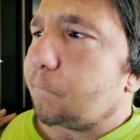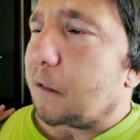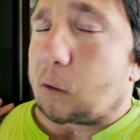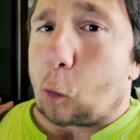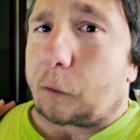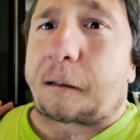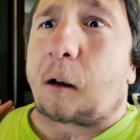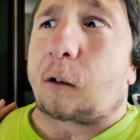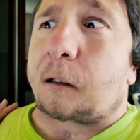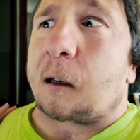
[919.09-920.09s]
this whole
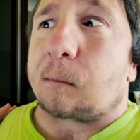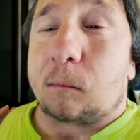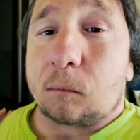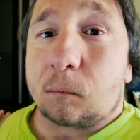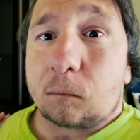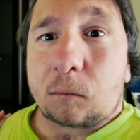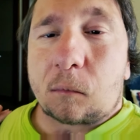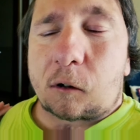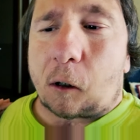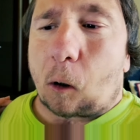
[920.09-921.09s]
entire time.
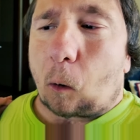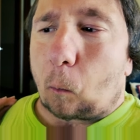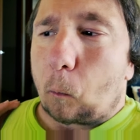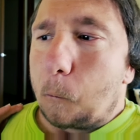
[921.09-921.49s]
So